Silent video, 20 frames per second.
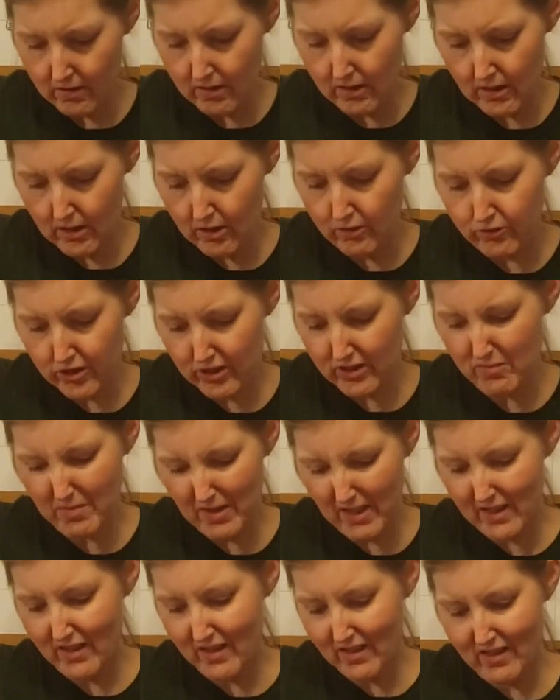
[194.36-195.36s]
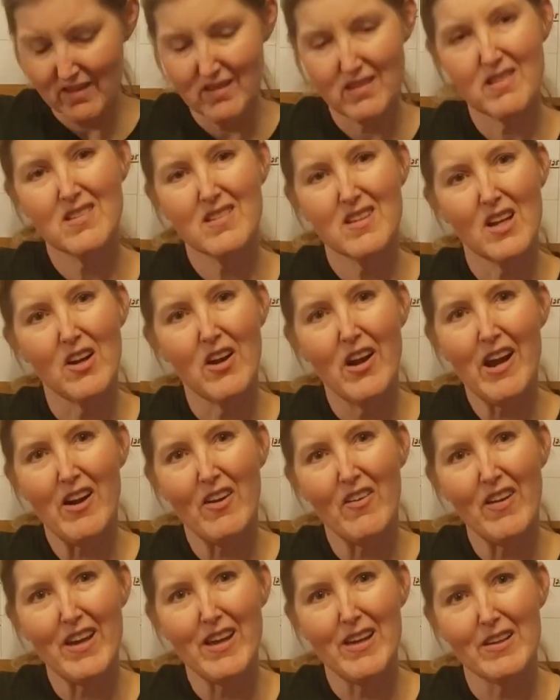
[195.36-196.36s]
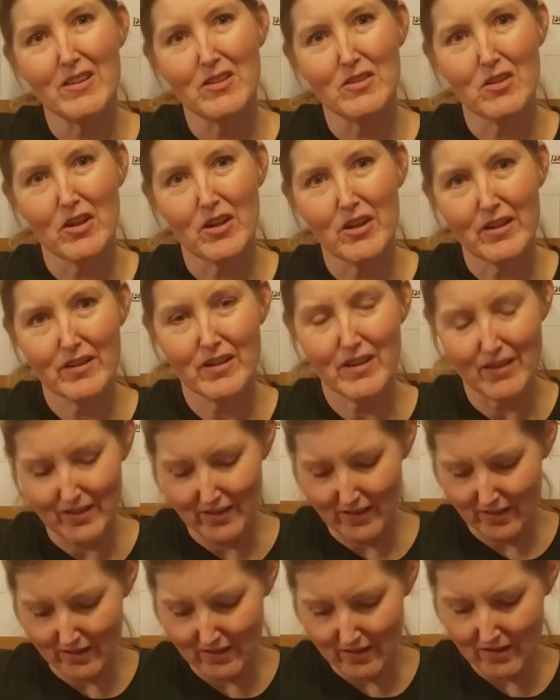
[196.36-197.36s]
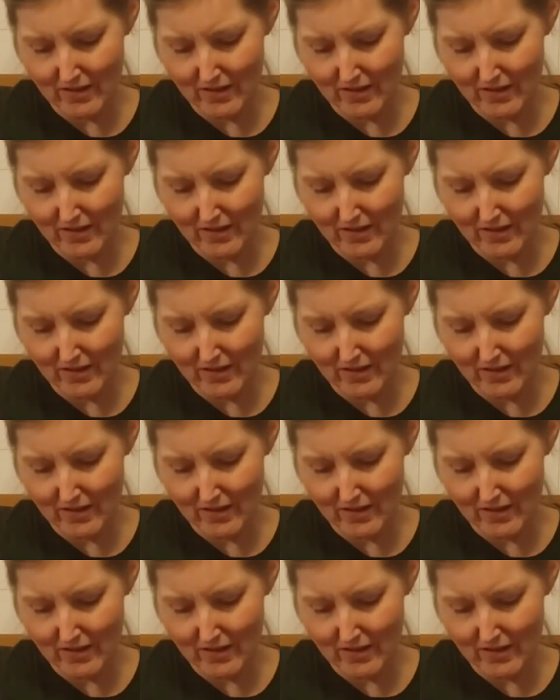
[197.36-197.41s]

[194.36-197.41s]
You know, just because, you know how eggs are kind of